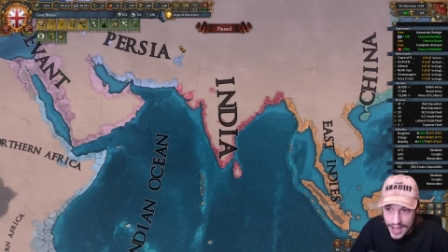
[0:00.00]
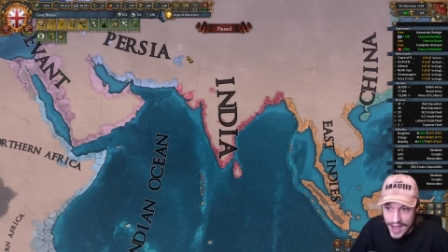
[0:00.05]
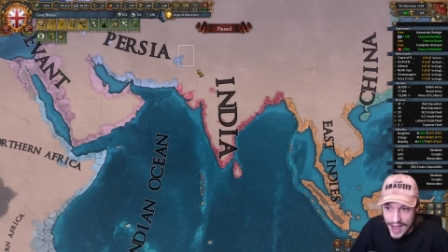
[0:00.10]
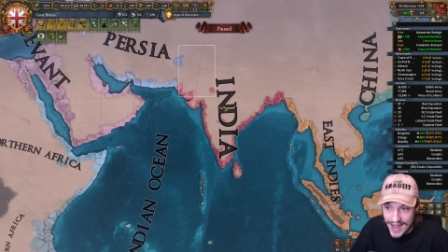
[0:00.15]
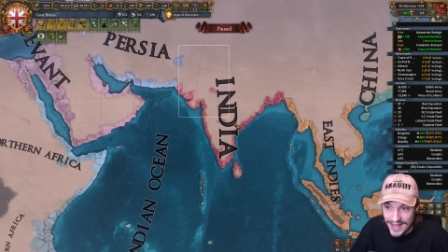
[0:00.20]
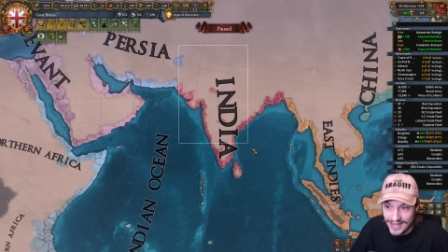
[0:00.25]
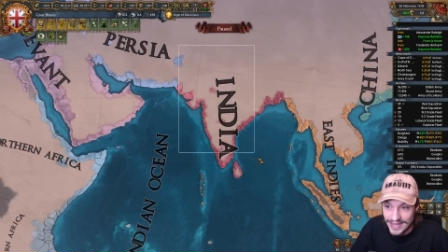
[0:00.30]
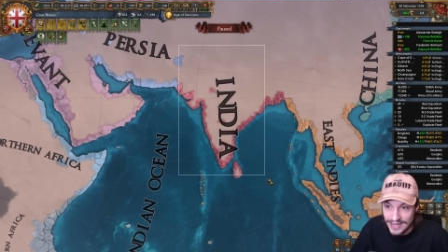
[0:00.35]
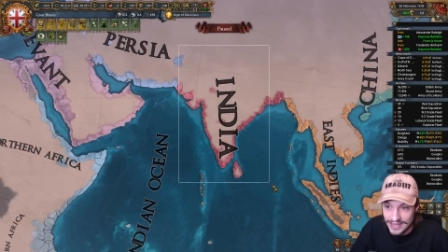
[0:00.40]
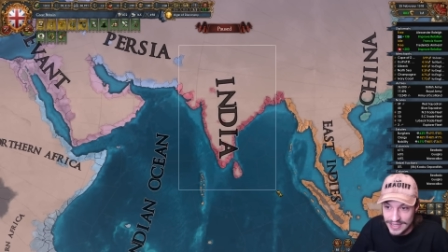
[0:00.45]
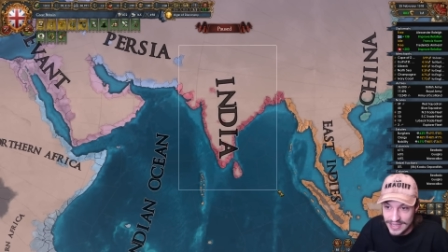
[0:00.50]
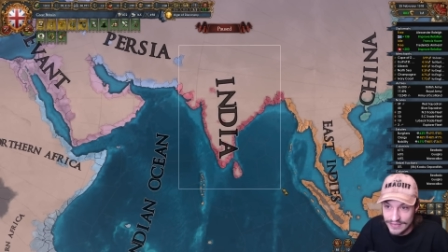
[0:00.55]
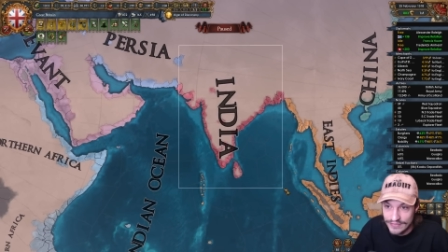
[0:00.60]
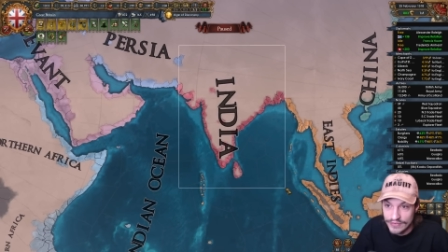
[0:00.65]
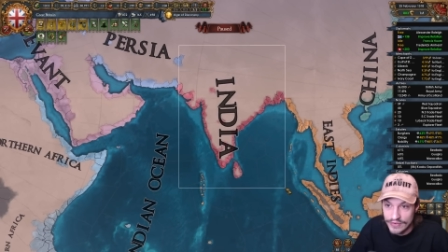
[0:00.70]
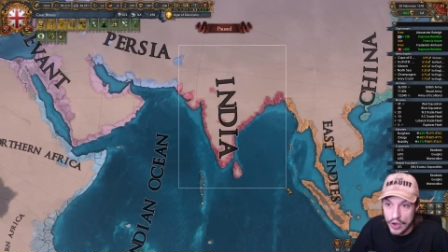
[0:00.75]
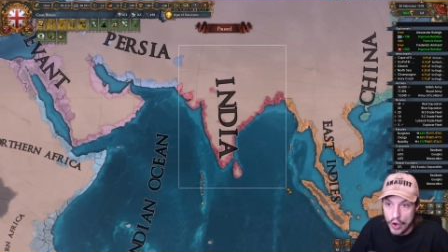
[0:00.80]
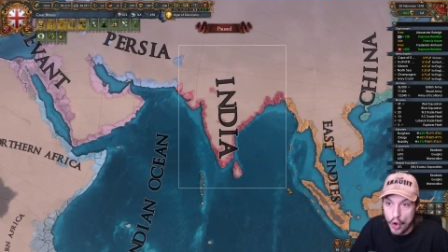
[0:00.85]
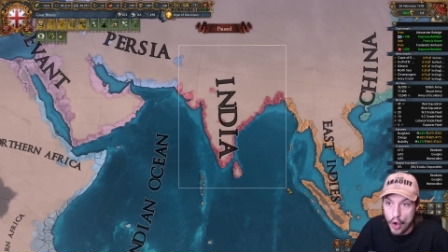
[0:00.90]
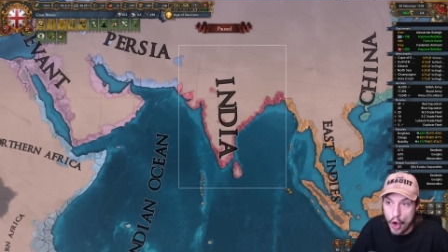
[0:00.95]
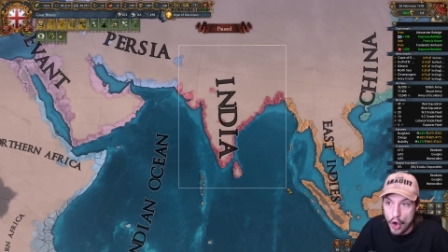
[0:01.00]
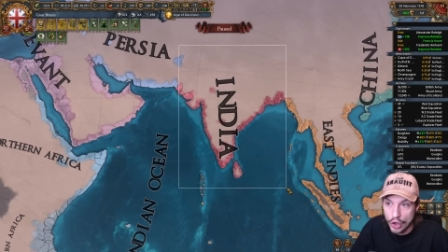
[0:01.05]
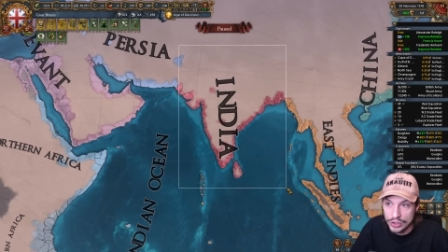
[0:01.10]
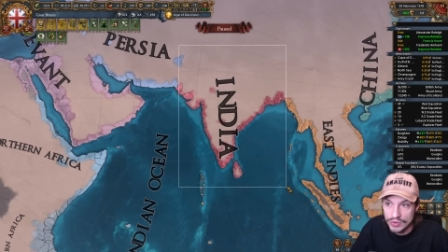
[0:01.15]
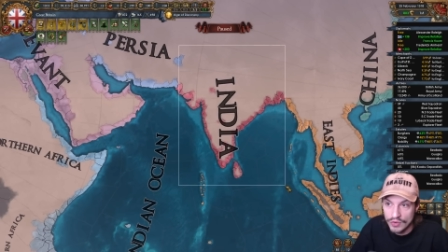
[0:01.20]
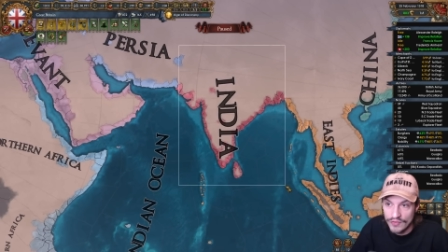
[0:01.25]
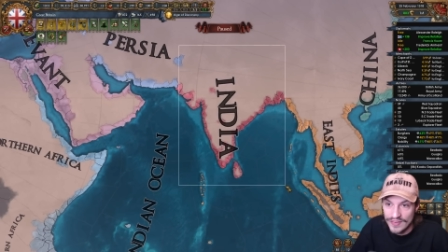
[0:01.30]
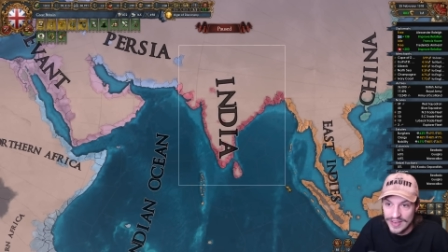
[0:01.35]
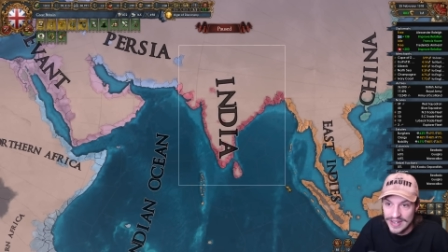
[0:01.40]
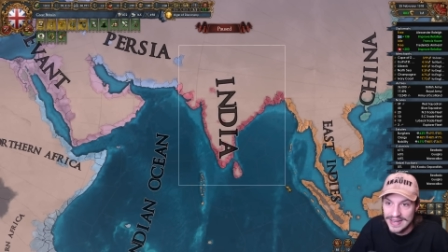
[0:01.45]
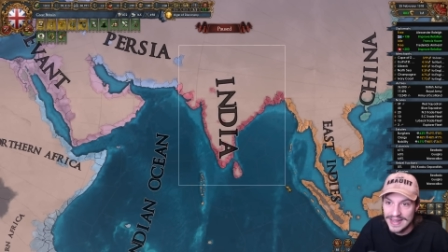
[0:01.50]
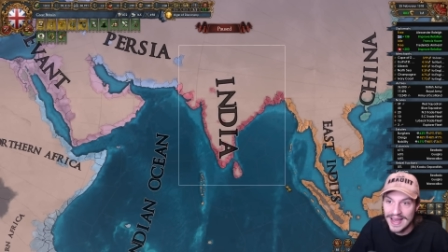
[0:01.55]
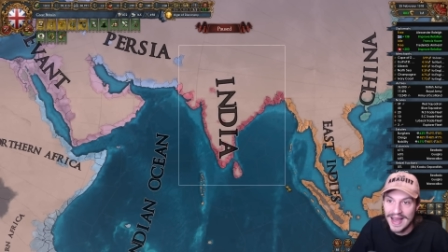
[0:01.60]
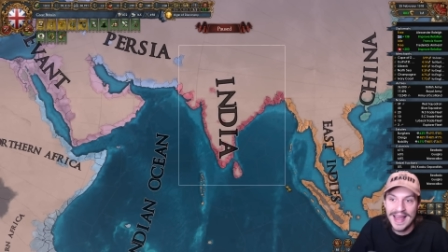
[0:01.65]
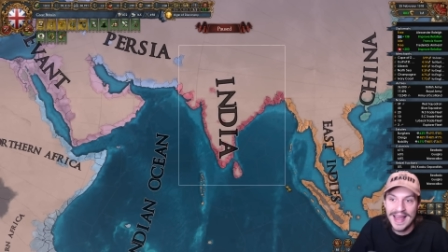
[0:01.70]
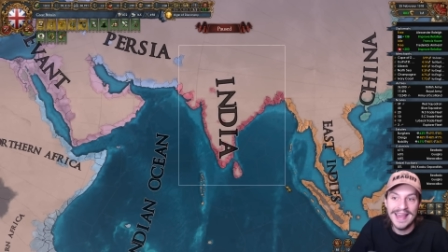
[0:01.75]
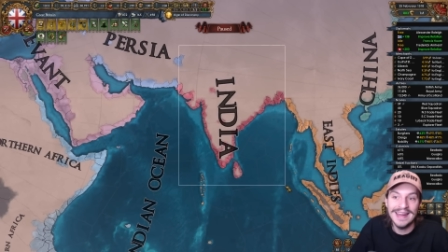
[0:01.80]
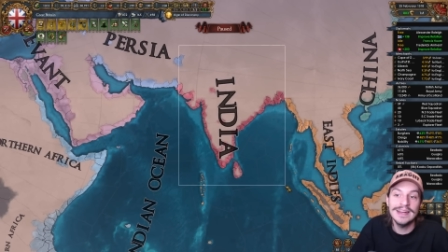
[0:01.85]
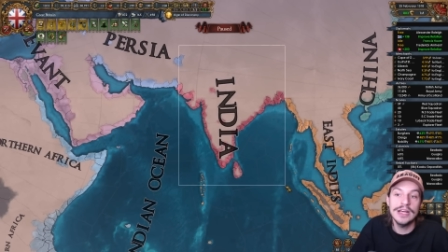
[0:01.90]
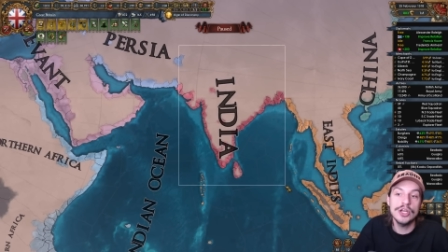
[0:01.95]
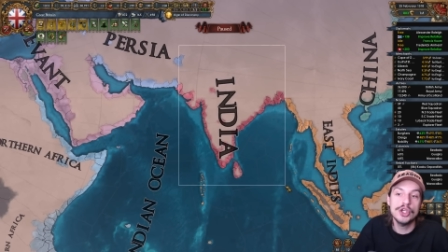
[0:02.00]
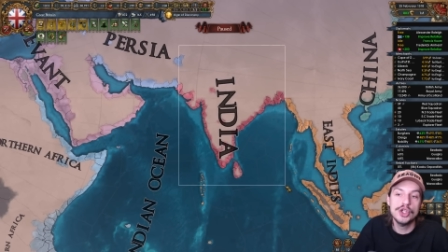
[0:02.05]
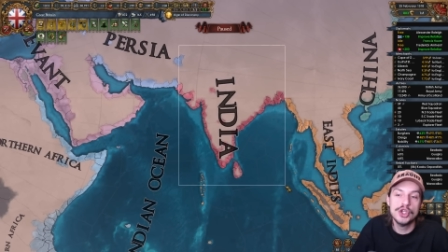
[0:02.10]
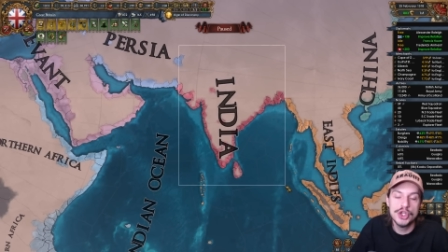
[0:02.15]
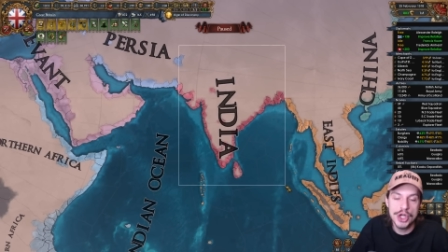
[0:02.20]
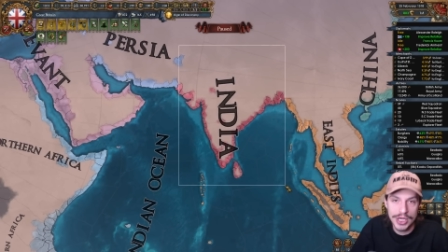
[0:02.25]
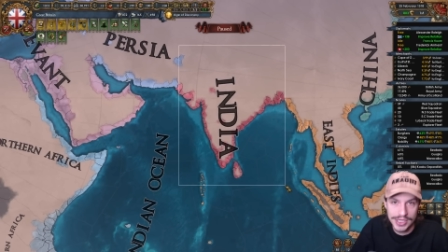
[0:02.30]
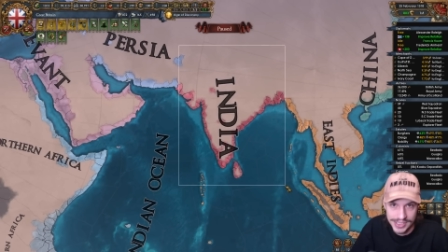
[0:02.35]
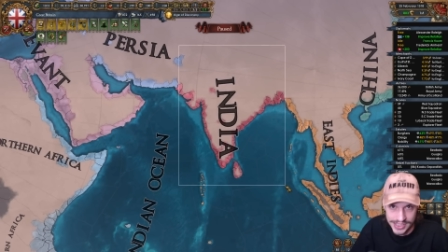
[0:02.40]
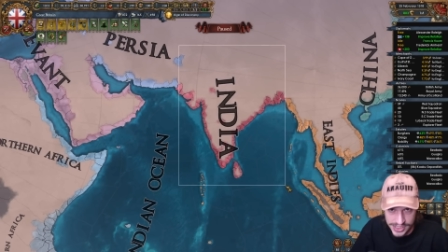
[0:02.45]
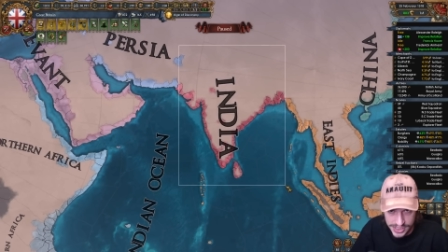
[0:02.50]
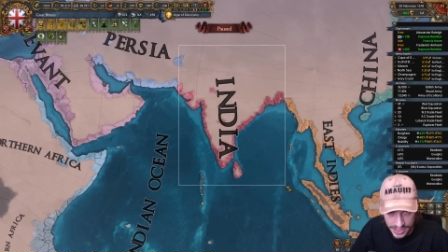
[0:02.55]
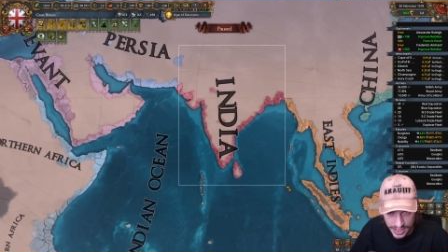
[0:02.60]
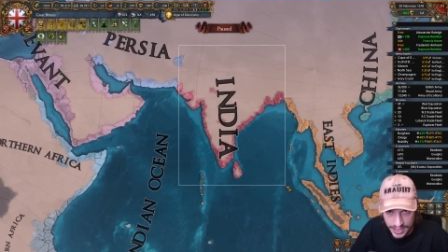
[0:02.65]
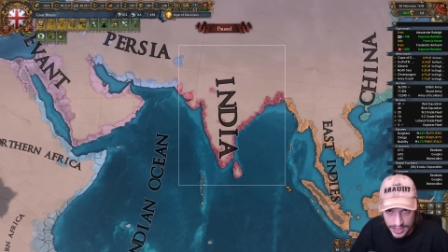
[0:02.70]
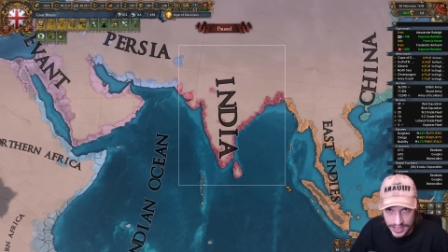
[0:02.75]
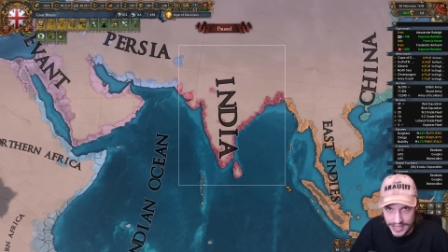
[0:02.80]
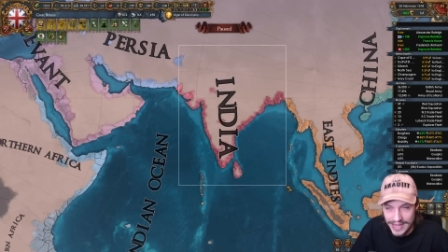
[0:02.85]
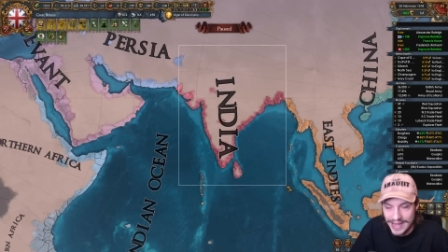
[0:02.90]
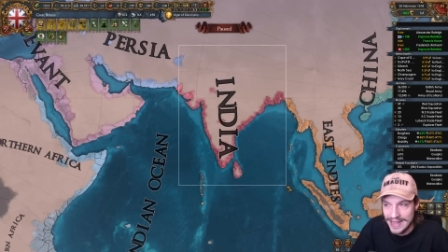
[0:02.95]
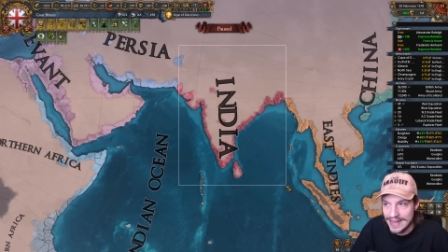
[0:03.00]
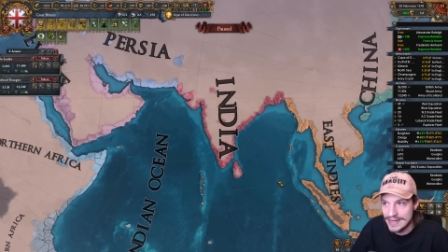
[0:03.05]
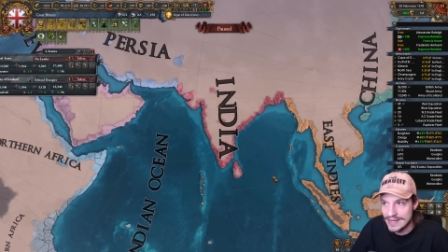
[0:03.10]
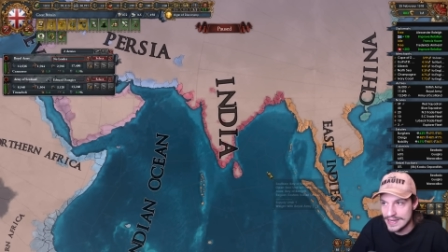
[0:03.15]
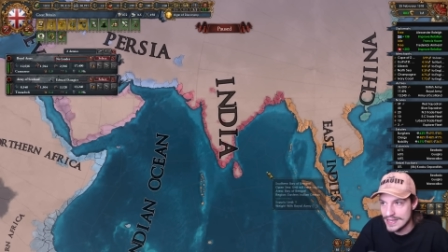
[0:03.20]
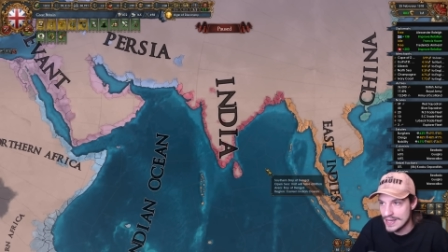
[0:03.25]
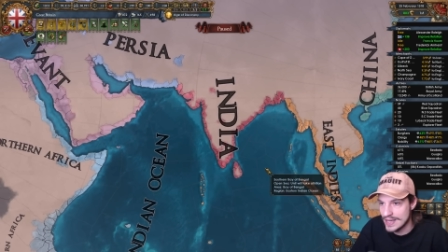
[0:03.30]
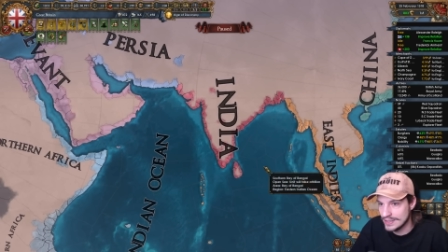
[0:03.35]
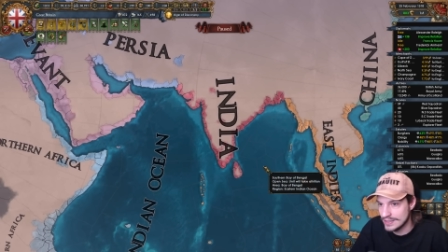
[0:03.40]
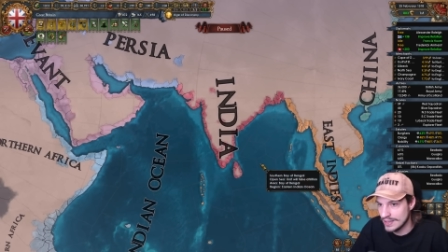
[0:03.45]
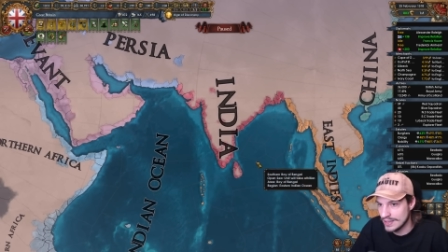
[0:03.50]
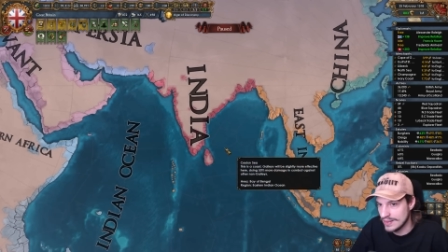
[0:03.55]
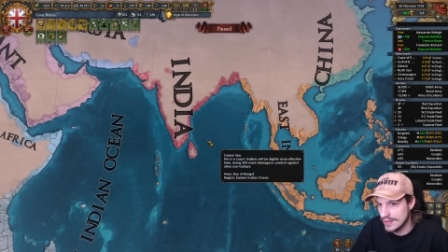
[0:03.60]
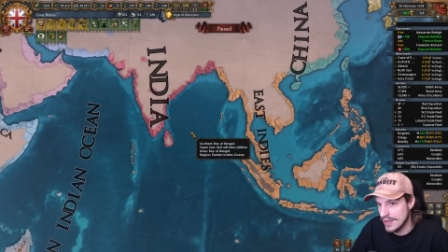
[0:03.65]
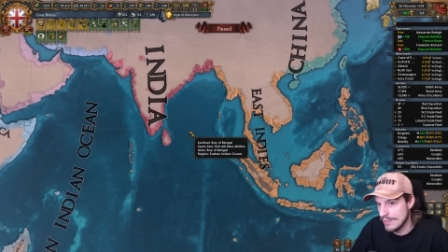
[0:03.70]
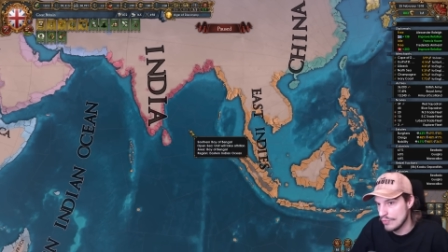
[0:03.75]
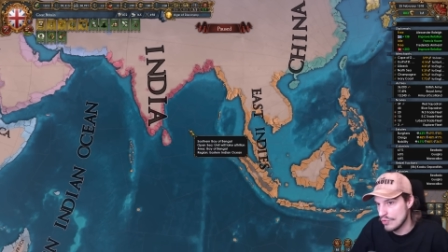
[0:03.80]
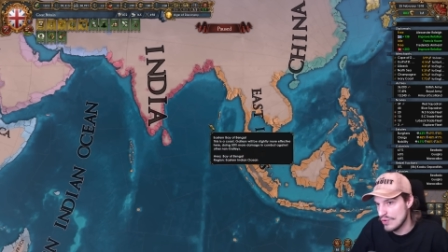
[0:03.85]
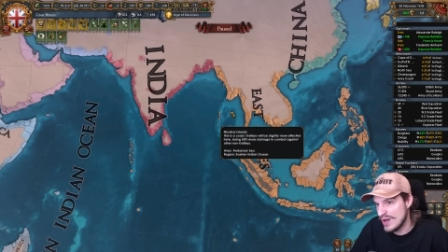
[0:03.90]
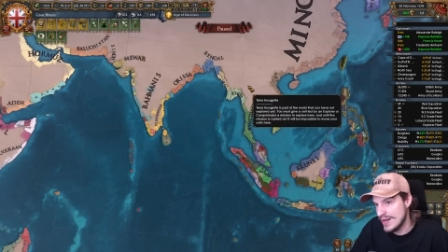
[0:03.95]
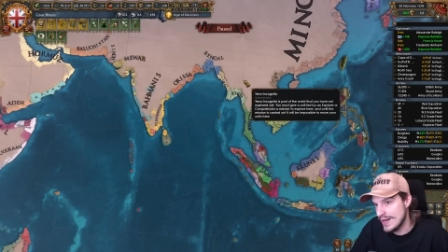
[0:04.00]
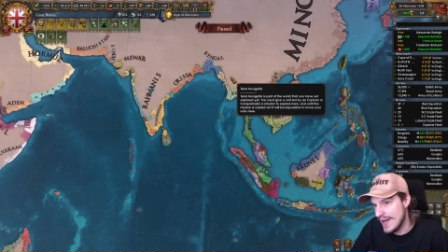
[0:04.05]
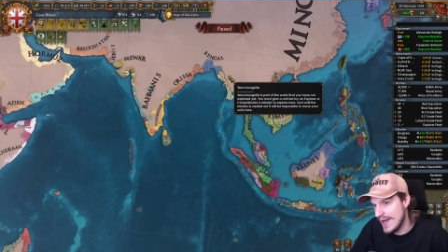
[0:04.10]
I can give all of India and just India to them, right?